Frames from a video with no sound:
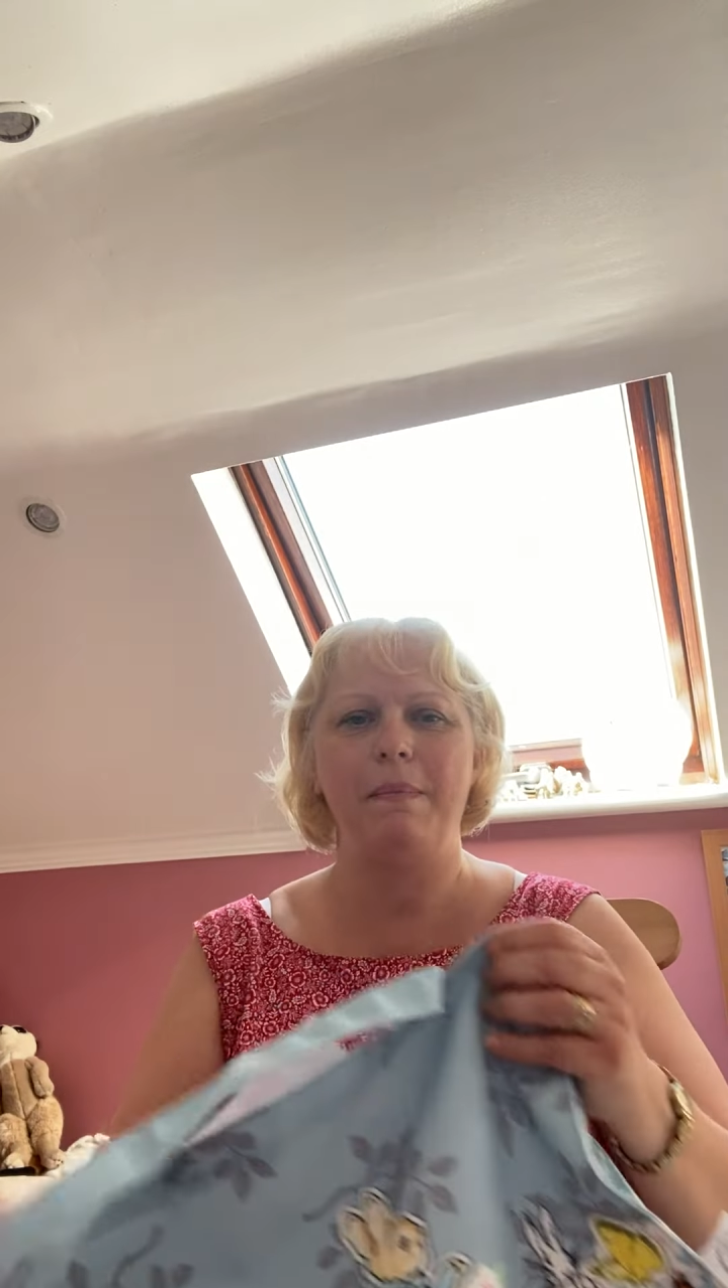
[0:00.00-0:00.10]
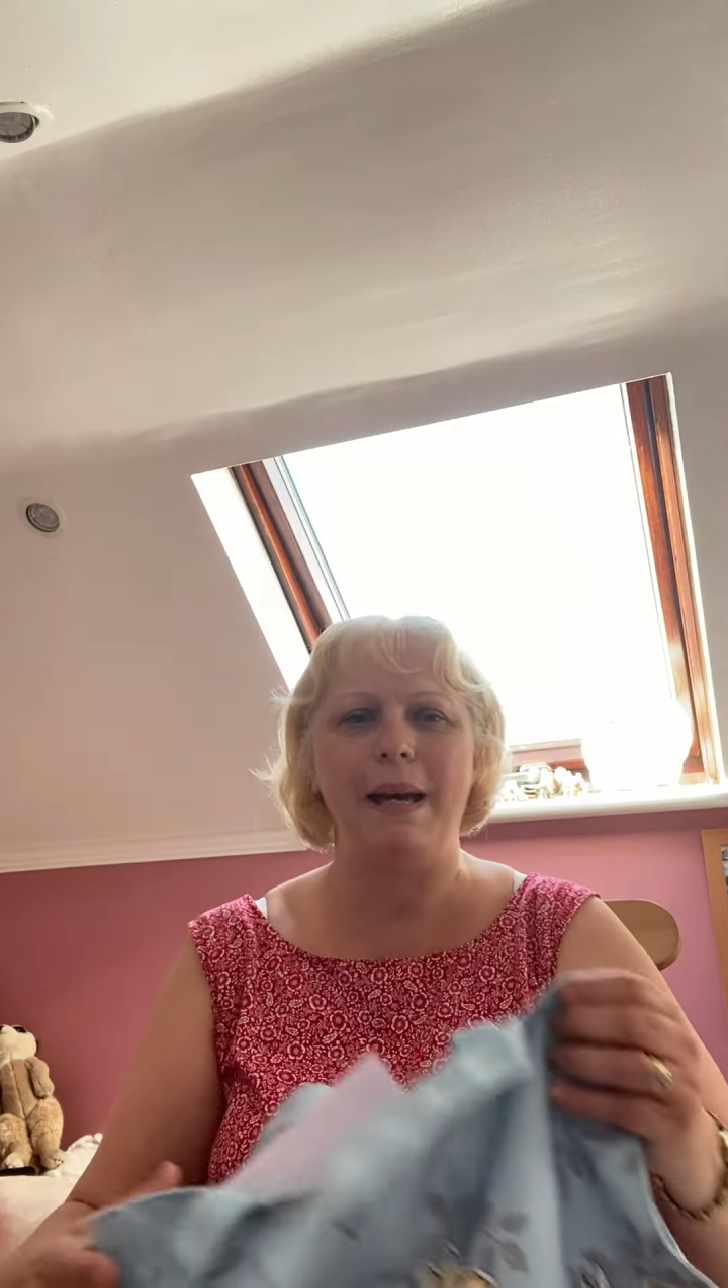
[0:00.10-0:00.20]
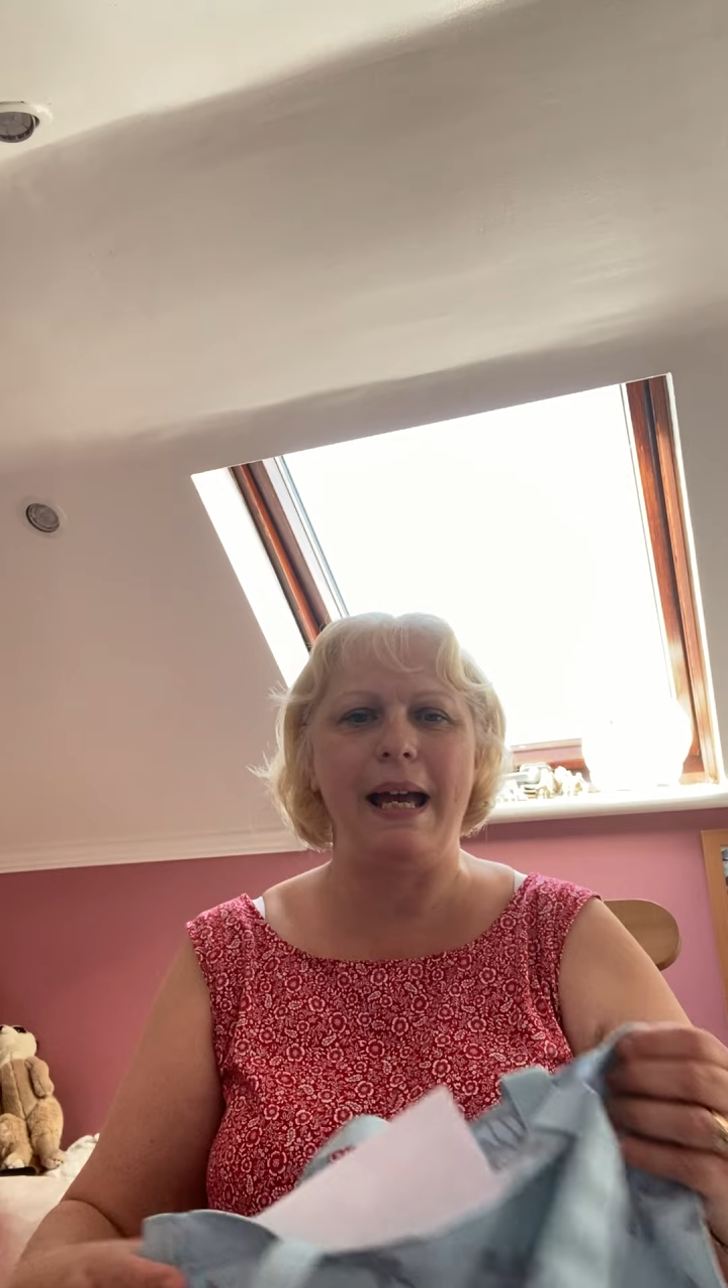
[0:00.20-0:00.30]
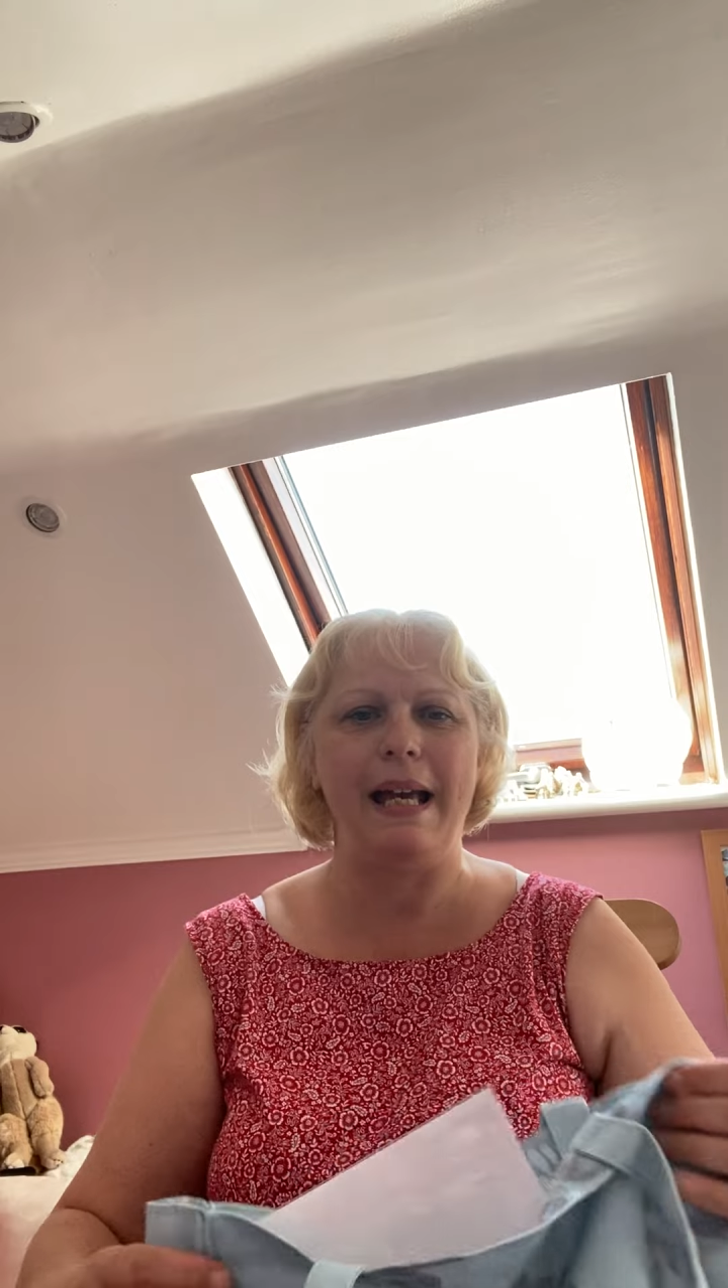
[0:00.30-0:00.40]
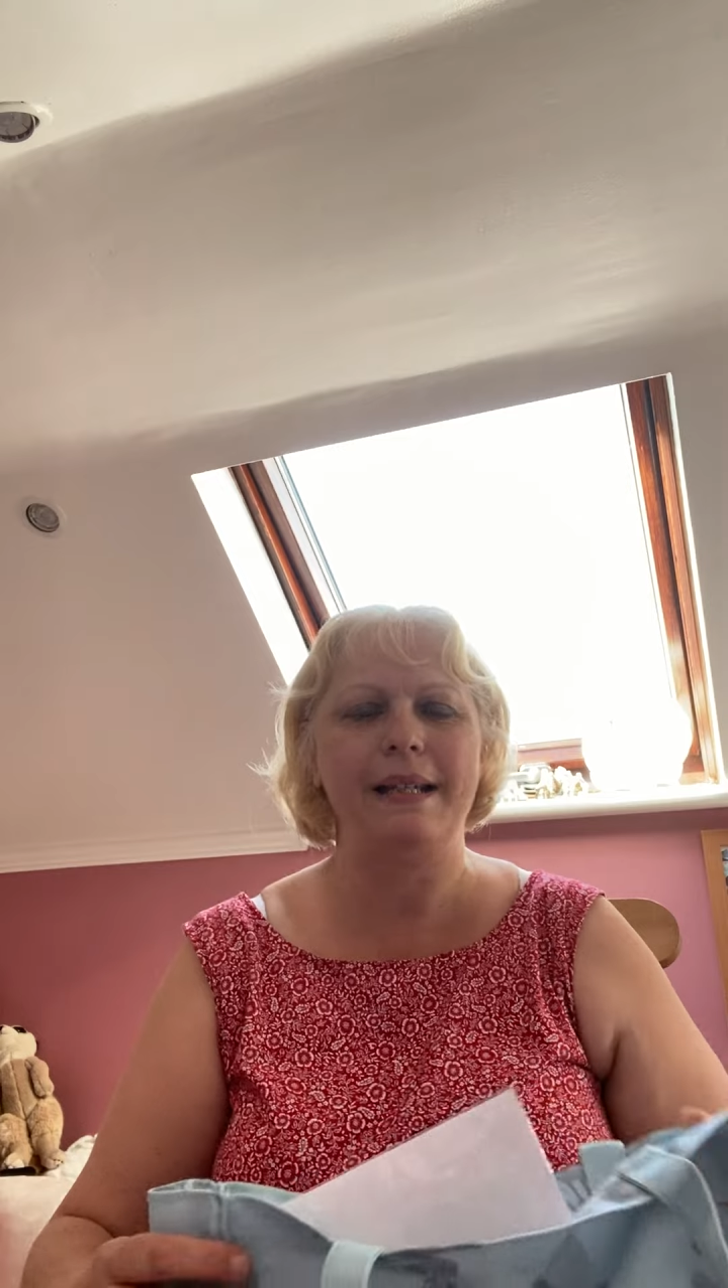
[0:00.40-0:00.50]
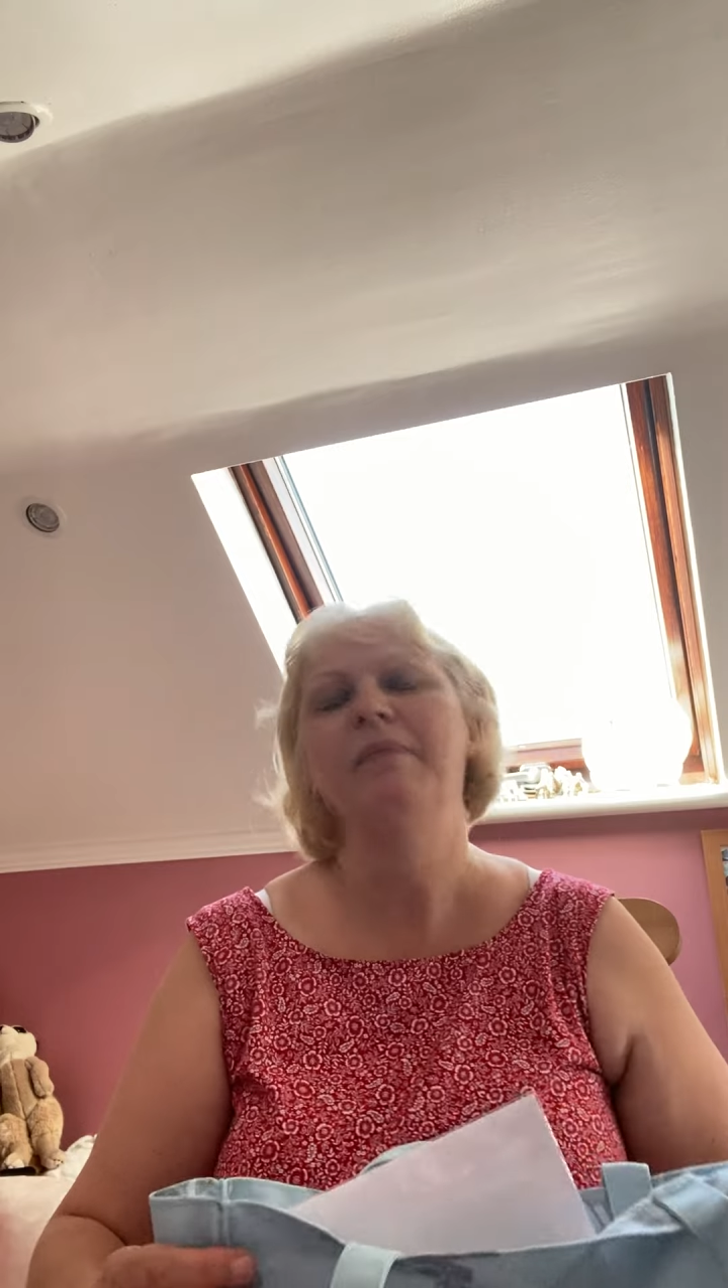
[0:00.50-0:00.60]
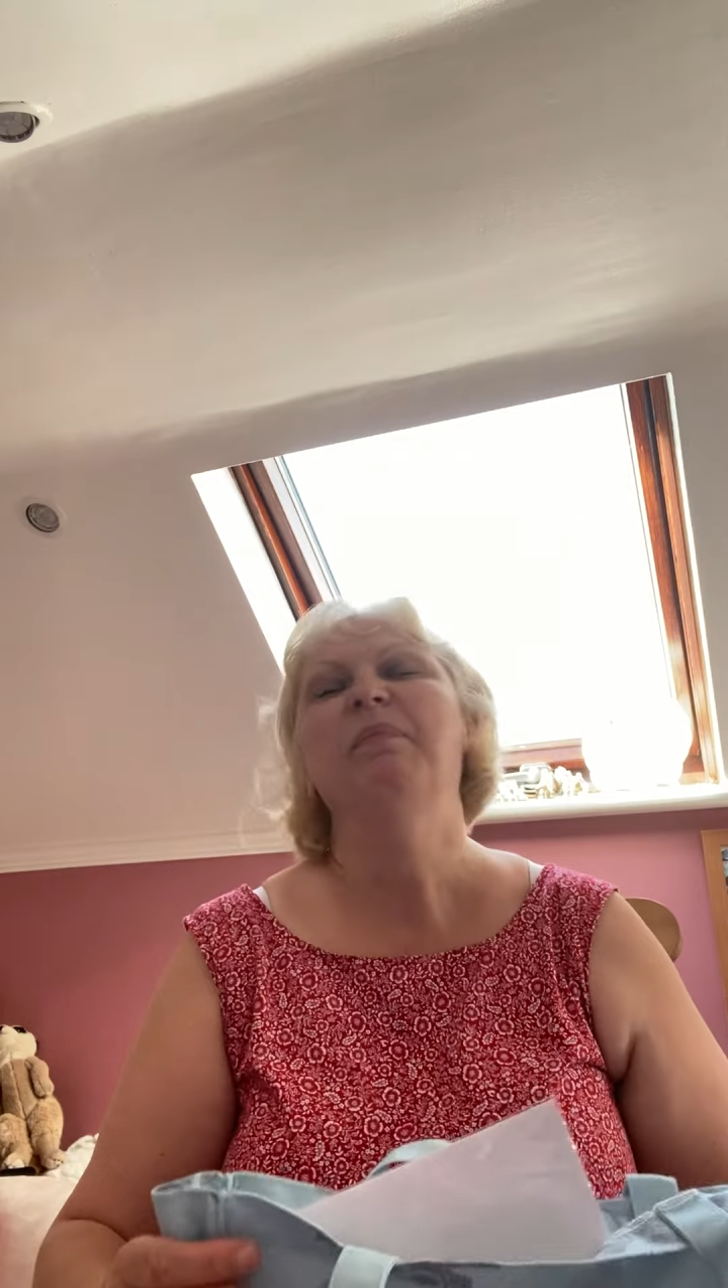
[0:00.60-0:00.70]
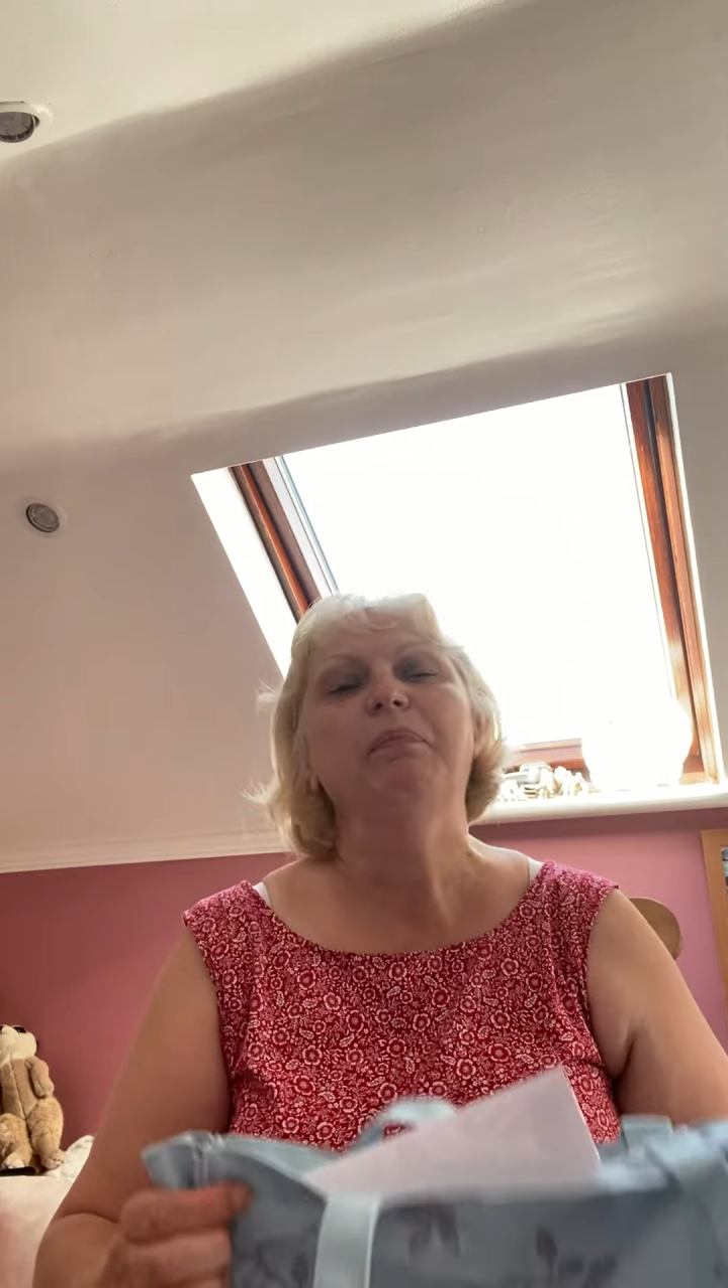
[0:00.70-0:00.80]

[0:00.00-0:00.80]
mad.